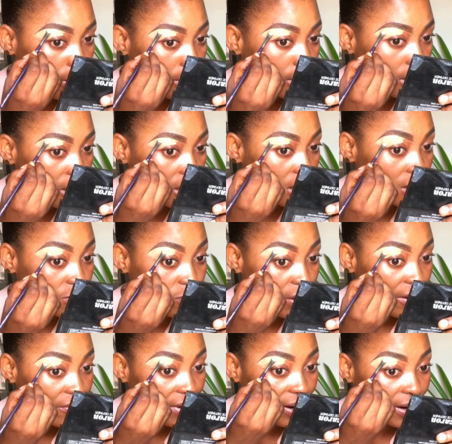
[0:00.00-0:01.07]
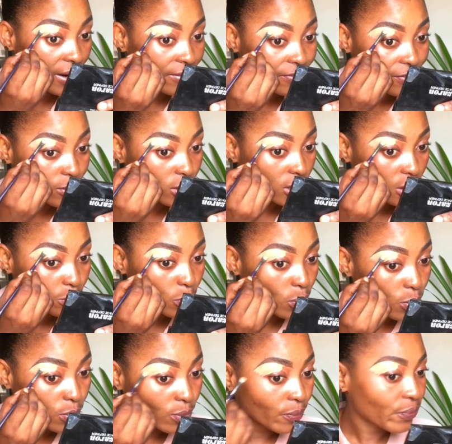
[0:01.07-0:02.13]
This is very, very
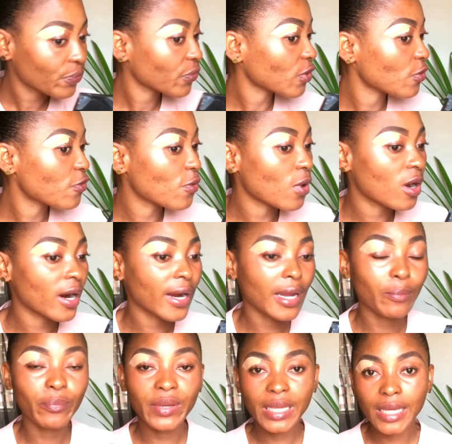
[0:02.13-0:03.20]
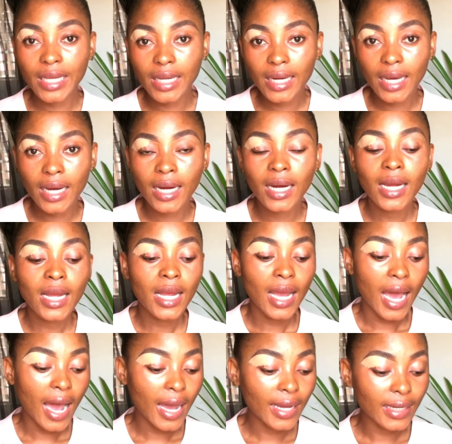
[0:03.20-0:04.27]
affordable for a beginner
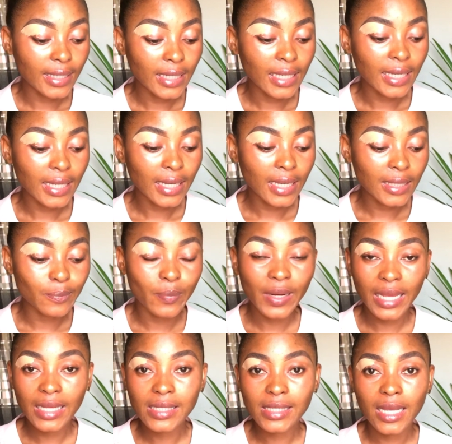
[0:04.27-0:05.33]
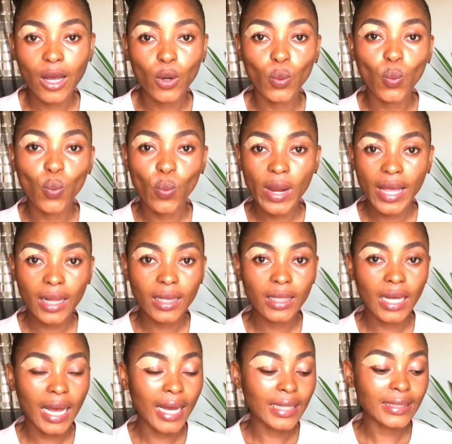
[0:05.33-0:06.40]
and it blends out well
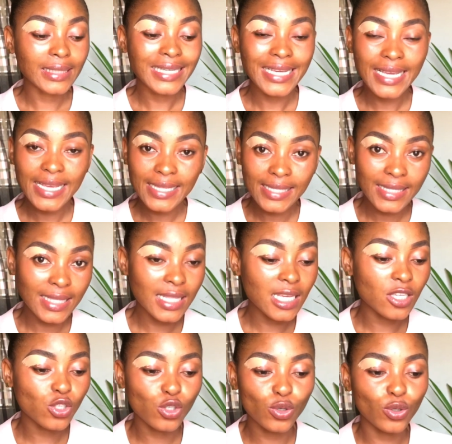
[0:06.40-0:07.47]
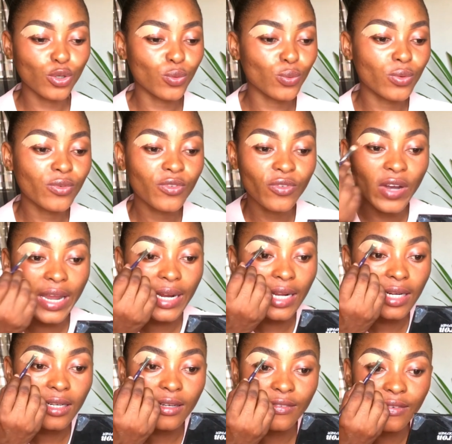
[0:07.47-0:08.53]
and easily, so you won't find
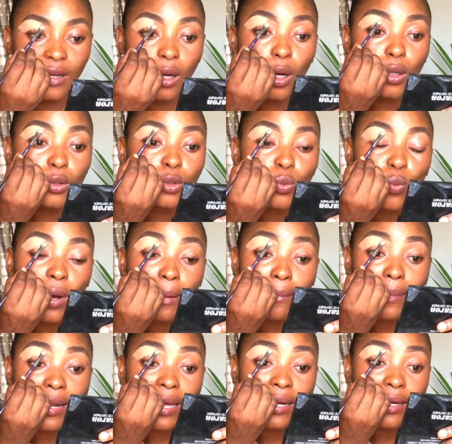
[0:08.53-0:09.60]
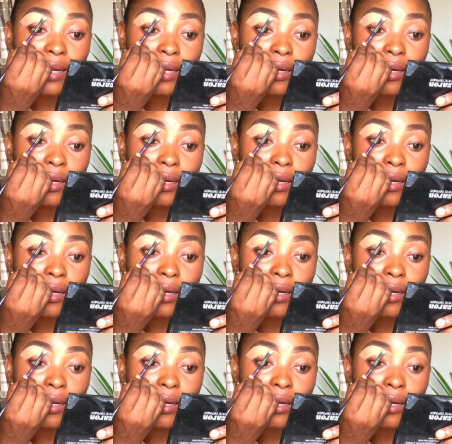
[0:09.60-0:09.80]
it difficult when blending.